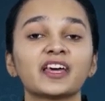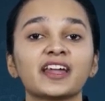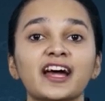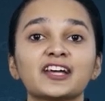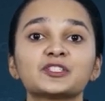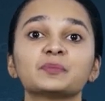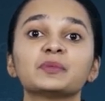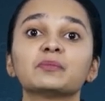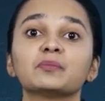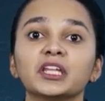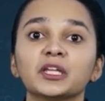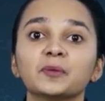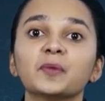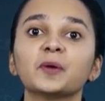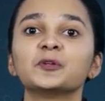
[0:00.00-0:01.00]
There has to be
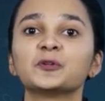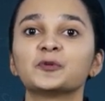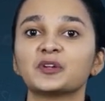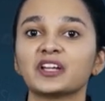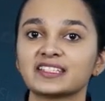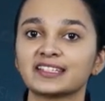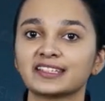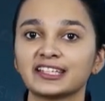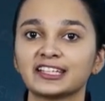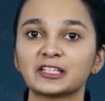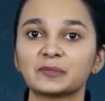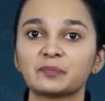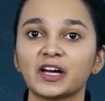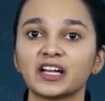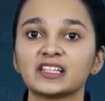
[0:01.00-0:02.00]
minimum two
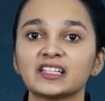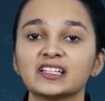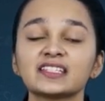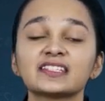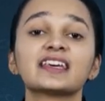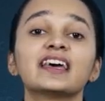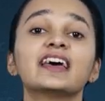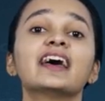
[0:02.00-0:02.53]
designated partners.